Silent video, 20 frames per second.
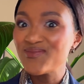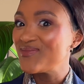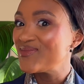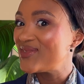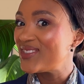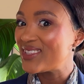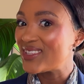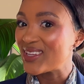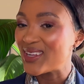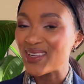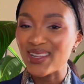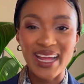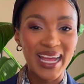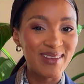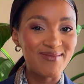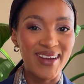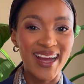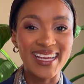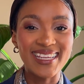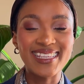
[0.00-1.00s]
still like
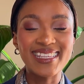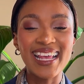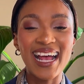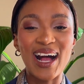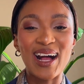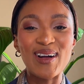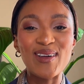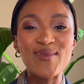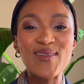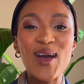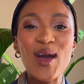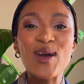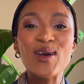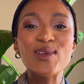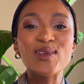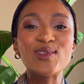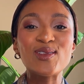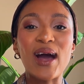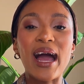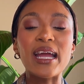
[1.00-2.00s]
myself,
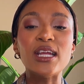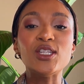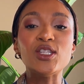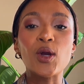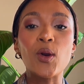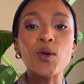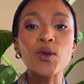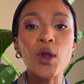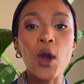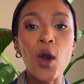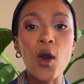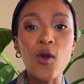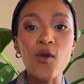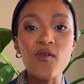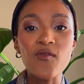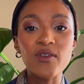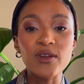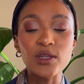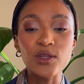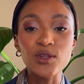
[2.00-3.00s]
so I don't
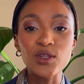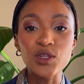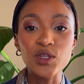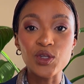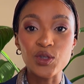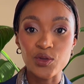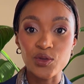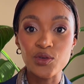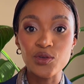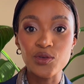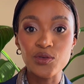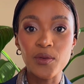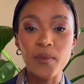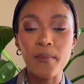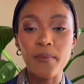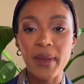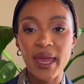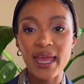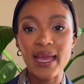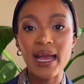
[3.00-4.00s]
overdo
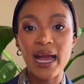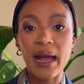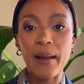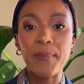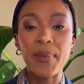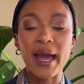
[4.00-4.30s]
makeup.